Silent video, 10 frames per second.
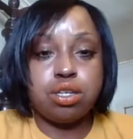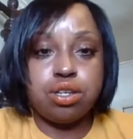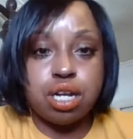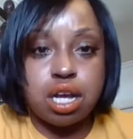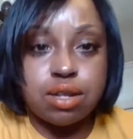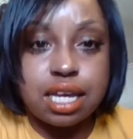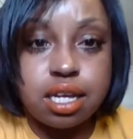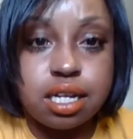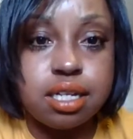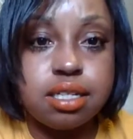they
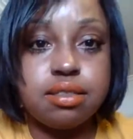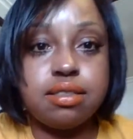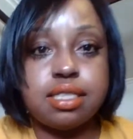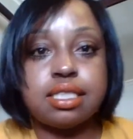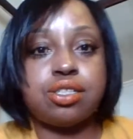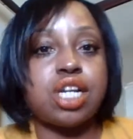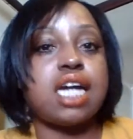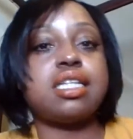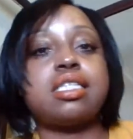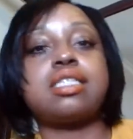could have
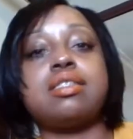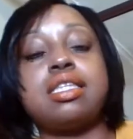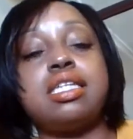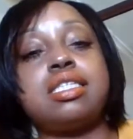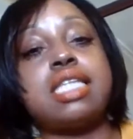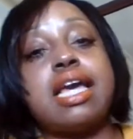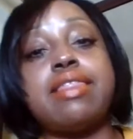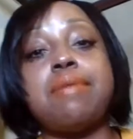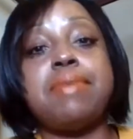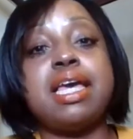tried to at least save
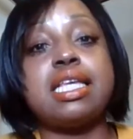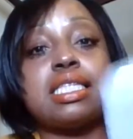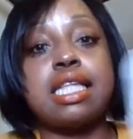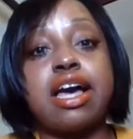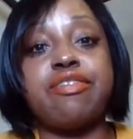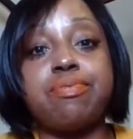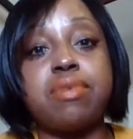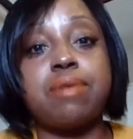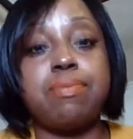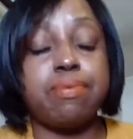that man's life.
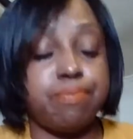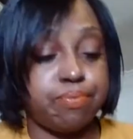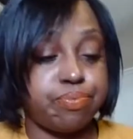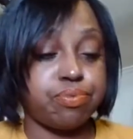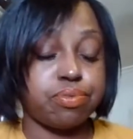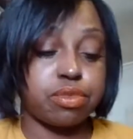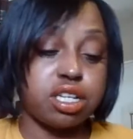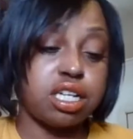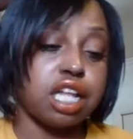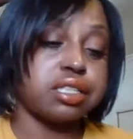My
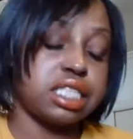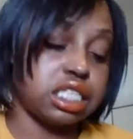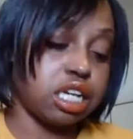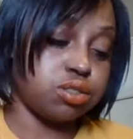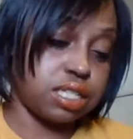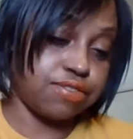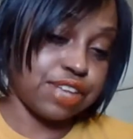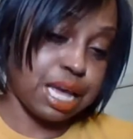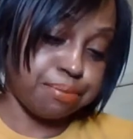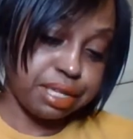condolences go to the
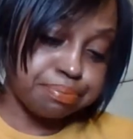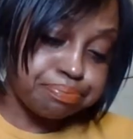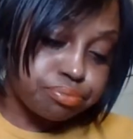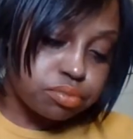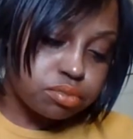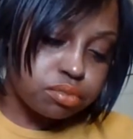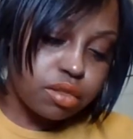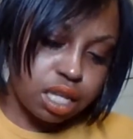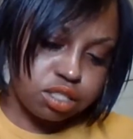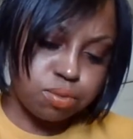family,
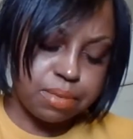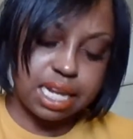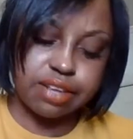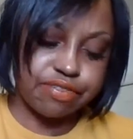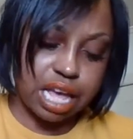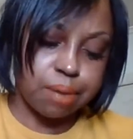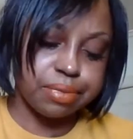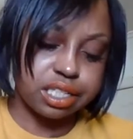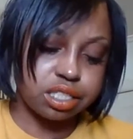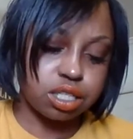to many
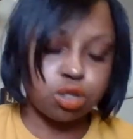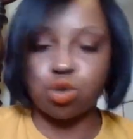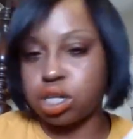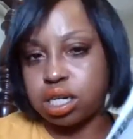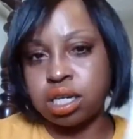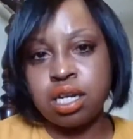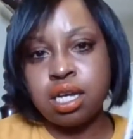families who are